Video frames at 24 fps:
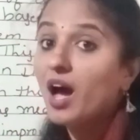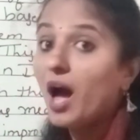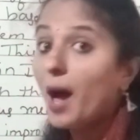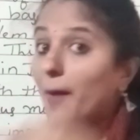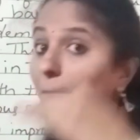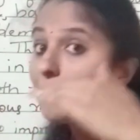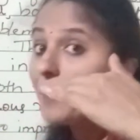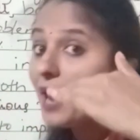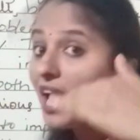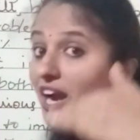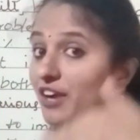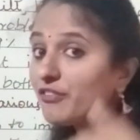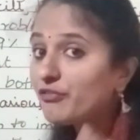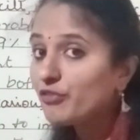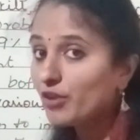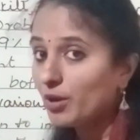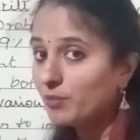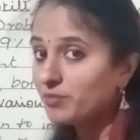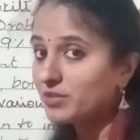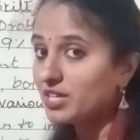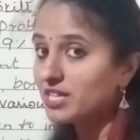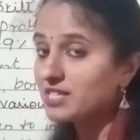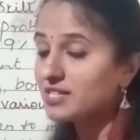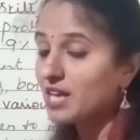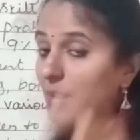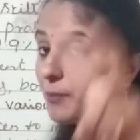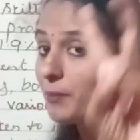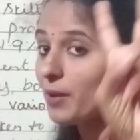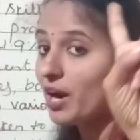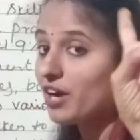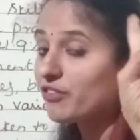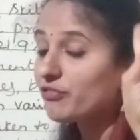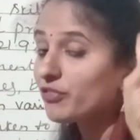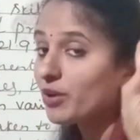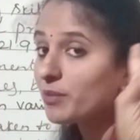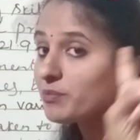Apart from this
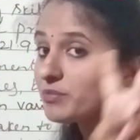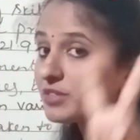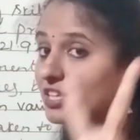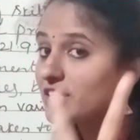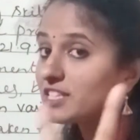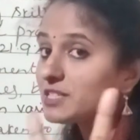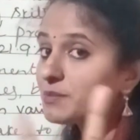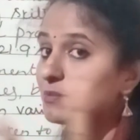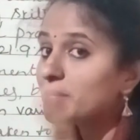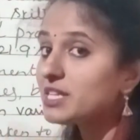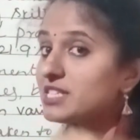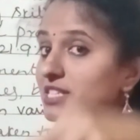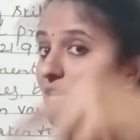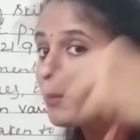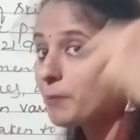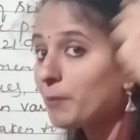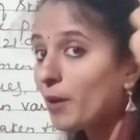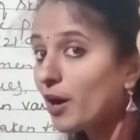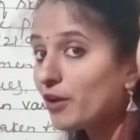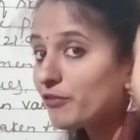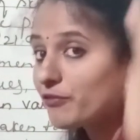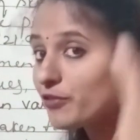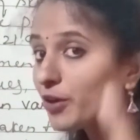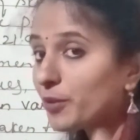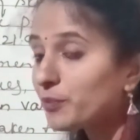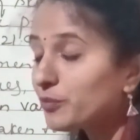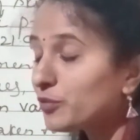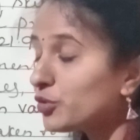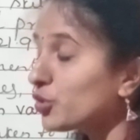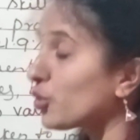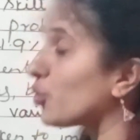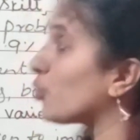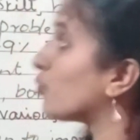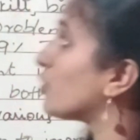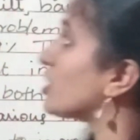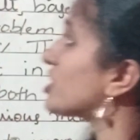means apart from
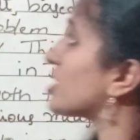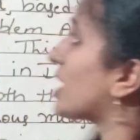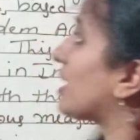two, which